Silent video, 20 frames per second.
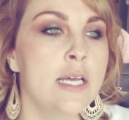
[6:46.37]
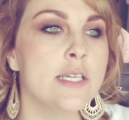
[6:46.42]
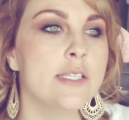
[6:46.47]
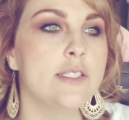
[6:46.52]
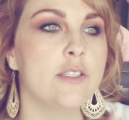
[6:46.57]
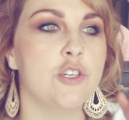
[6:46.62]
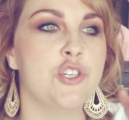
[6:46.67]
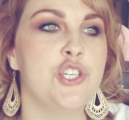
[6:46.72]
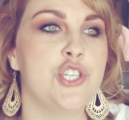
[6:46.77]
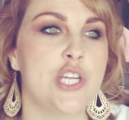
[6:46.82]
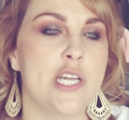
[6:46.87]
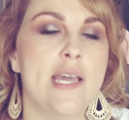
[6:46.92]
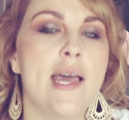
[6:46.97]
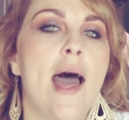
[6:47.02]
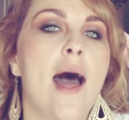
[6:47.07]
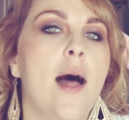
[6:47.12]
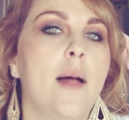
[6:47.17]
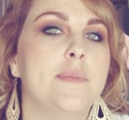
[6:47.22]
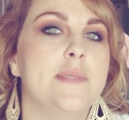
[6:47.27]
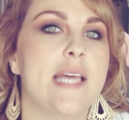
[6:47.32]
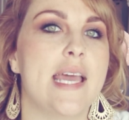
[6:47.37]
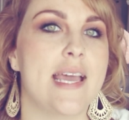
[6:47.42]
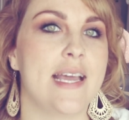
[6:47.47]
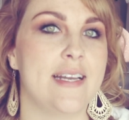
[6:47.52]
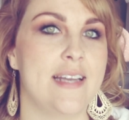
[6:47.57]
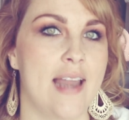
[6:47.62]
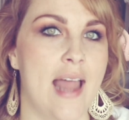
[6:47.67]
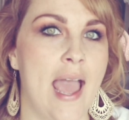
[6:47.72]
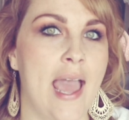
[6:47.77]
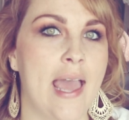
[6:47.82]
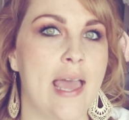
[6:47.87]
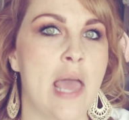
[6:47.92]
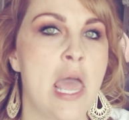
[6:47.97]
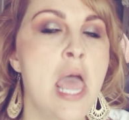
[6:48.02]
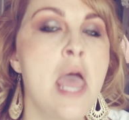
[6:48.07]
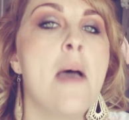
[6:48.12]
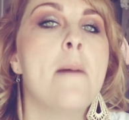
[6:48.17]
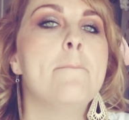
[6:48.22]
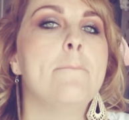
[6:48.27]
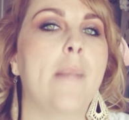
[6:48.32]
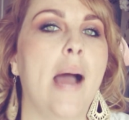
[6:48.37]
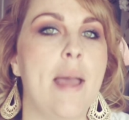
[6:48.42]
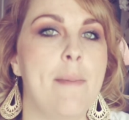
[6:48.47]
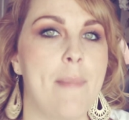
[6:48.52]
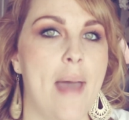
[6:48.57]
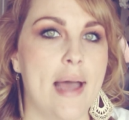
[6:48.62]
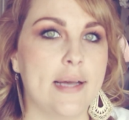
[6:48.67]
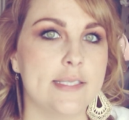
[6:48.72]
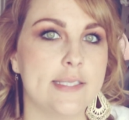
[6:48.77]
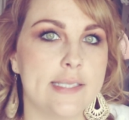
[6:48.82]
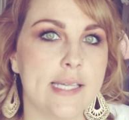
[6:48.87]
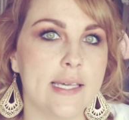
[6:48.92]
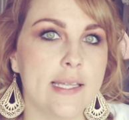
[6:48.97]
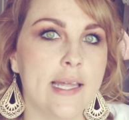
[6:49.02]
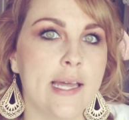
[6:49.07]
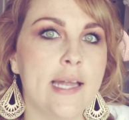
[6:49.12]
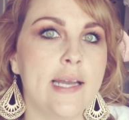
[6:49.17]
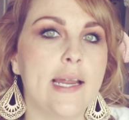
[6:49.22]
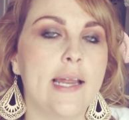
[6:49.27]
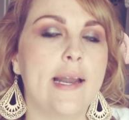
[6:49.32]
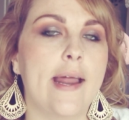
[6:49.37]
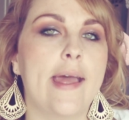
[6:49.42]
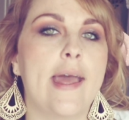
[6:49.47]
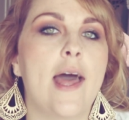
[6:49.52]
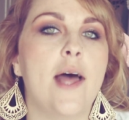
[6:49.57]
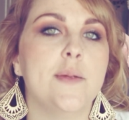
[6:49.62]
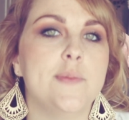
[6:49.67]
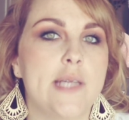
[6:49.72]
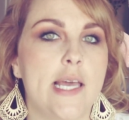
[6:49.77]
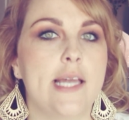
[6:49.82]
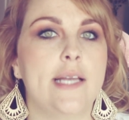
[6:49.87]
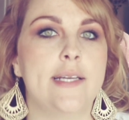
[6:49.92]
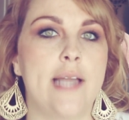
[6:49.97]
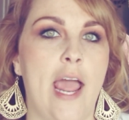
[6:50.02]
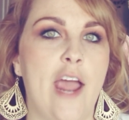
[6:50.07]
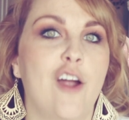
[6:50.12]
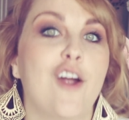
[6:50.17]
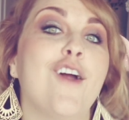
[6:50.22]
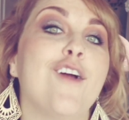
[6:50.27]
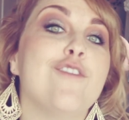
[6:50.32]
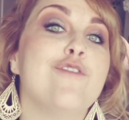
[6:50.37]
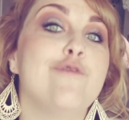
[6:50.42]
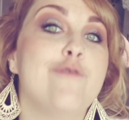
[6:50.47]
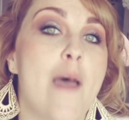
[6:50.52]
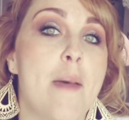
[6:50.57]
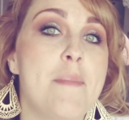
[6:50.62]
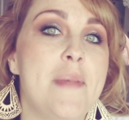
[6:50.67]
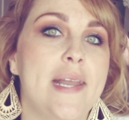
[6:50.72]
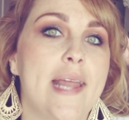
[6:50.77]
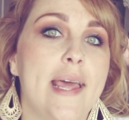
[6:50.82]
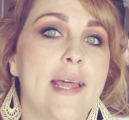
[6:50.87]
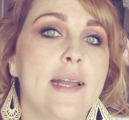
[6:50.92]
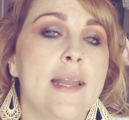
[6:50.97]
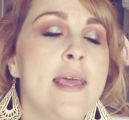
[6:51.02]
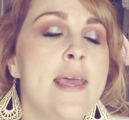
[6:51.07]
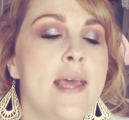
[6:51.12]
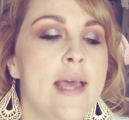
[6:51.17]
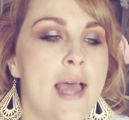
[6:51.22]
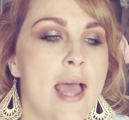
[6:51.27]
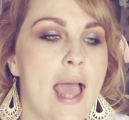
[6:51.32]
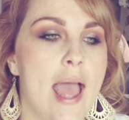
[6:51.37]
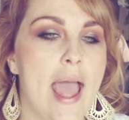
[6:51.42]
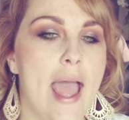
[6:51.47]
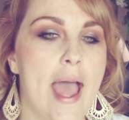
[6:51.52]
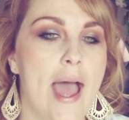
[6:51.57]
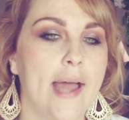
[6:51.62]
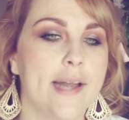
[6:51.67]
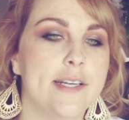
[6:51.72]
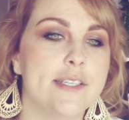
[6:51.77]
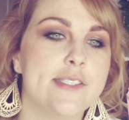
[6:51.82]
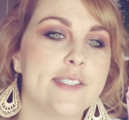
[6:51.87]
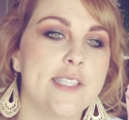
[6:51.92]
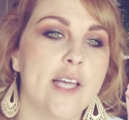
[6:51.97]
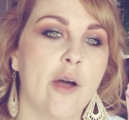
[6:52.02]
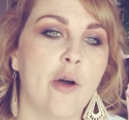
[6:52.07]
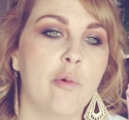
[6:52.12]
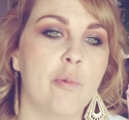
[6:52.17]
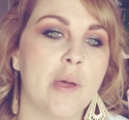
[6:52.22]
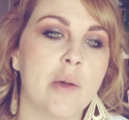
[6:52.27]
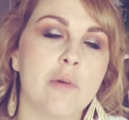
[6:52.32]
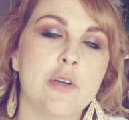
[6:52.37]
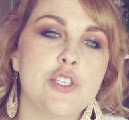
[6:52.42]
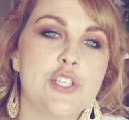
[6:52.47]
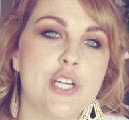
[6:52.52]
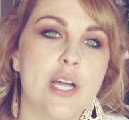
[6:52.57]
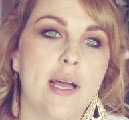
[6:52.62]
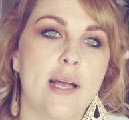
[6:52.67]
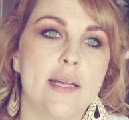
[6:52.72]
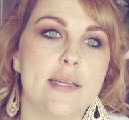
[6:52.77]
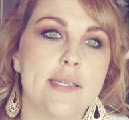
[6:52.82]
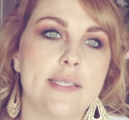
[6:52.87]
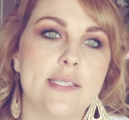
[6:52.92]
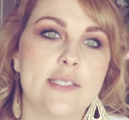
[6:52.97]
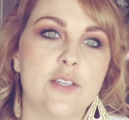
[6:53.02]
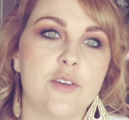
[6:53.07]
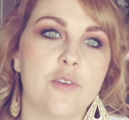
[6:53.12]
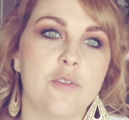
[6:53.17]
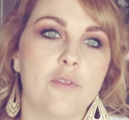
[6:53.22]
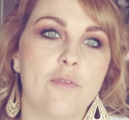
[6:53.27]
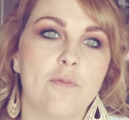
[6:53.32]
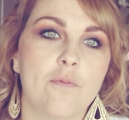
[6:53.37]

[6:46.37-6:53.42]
So she helped ignite my masculine and I helped ignite her feminine. And so we were just